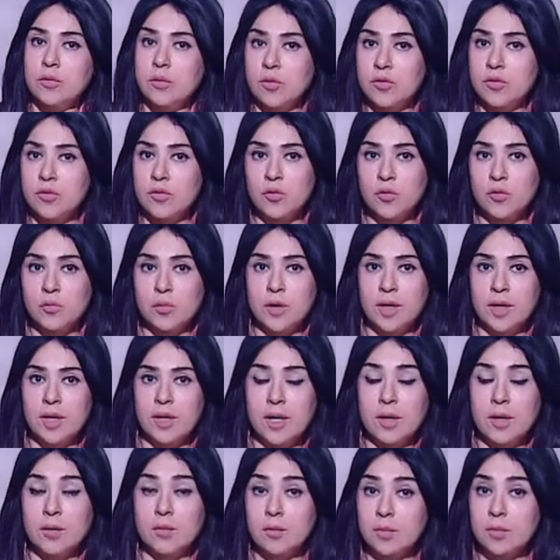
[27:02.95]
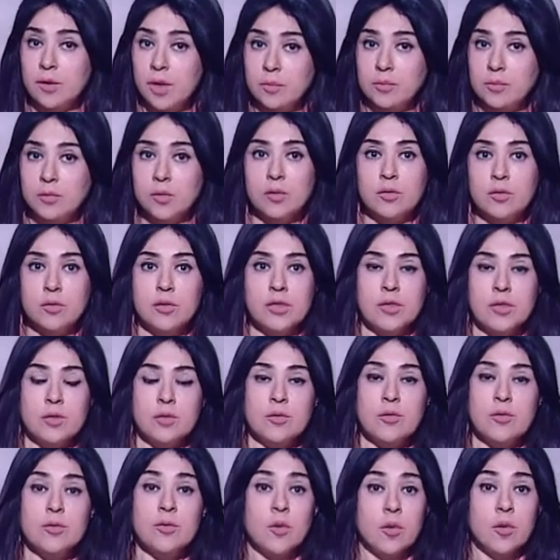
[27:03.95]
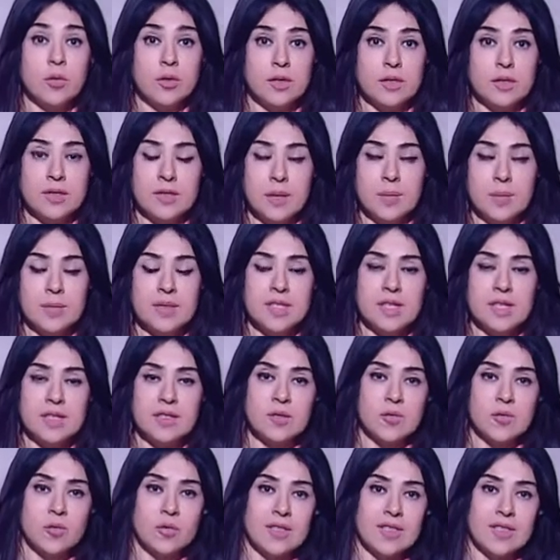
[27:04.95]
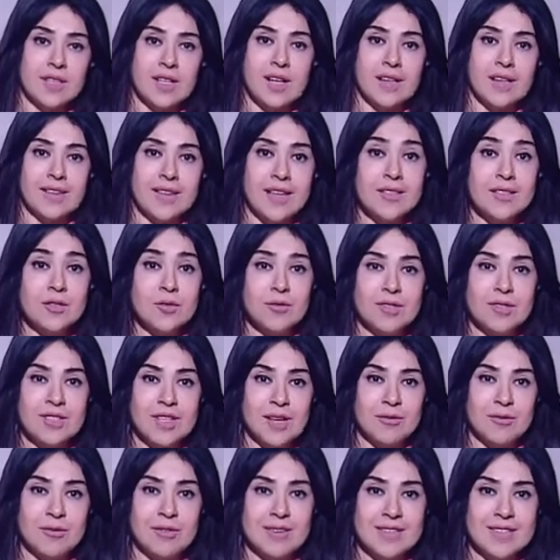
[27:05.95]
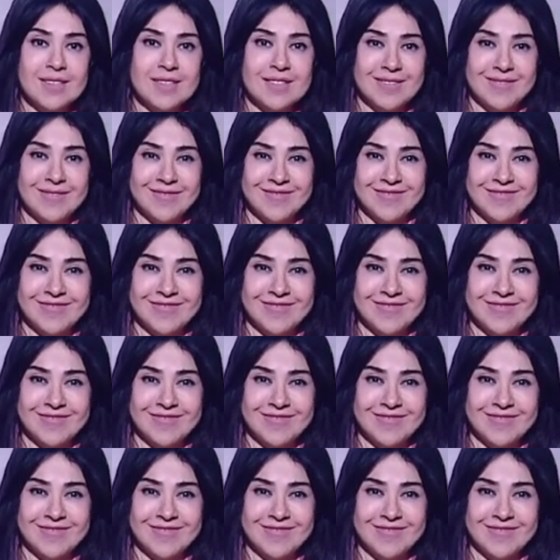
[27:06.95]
to a short break, and we'll come to continue stories, amazing stories like that, so stay with us.